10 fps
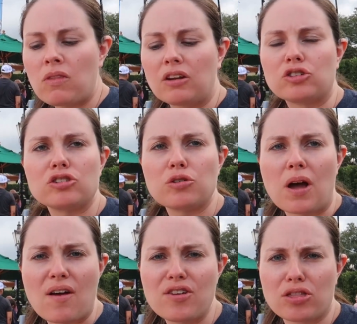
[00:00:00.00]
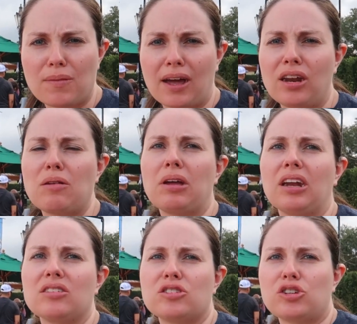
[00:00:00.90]
It's also heavy on the macadamia
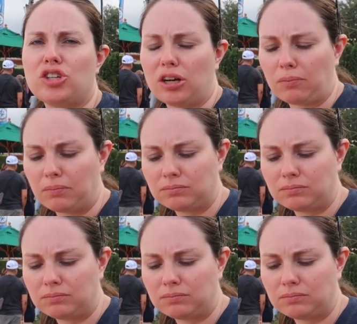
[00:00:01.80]
nuts this year,